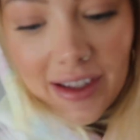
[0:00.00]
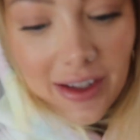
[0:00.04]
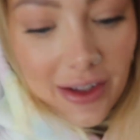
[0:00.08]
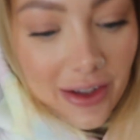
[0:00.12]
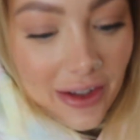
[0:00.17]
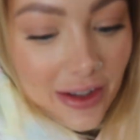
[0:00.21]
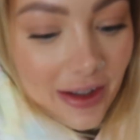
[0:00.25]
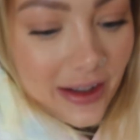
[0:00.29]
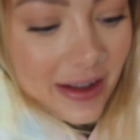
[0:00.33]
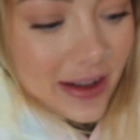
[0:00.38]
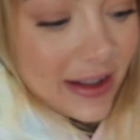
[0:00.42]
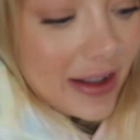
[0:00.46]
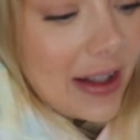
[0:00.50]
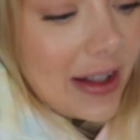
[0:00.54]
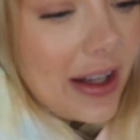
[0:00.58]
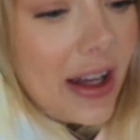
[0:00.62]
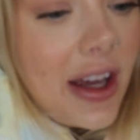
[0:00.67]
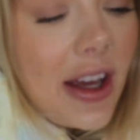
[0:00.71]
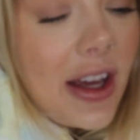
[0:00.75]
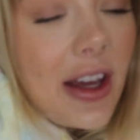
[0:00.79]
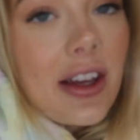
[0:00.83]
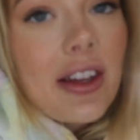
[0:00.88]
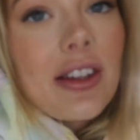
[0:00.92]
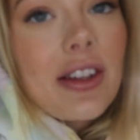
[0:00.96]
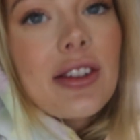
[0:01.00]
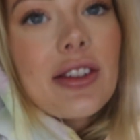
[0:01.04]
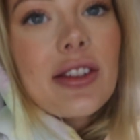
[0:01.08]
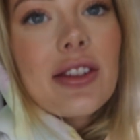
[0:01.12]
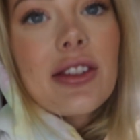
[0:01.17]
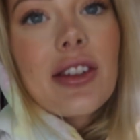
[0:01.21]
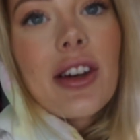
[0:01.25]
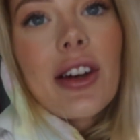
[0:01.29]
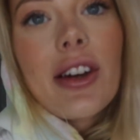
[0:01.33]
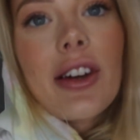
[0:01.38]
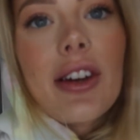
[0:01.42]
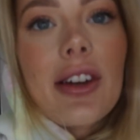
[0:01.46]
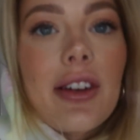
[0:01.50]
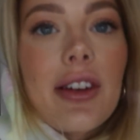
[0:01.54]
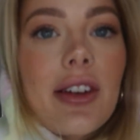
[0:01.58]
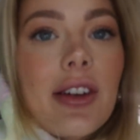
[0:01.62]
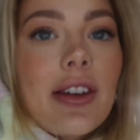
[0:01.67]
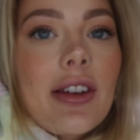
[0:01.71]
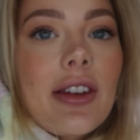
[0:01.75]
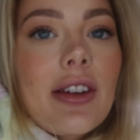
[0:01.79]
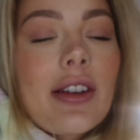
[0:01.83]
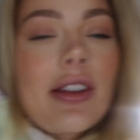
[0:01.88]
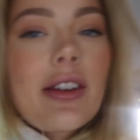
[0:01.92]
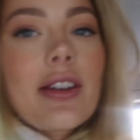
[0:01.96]
it looks so
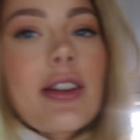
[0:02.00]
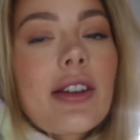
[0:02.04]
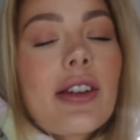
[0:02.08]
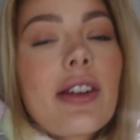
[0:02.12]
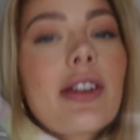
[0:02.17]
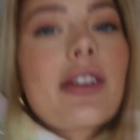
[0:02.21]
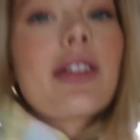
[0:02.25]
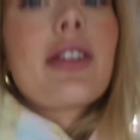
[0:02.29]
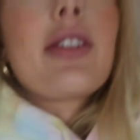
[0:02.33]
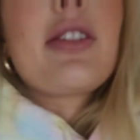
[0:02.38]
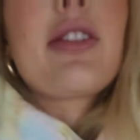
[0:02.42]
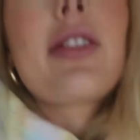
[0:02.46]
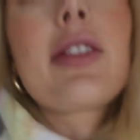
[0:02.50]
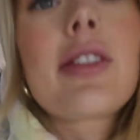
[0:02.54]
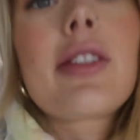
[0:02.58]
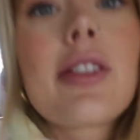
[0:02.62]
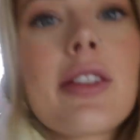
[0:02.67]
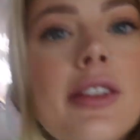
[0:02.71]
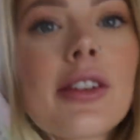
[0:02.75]
good.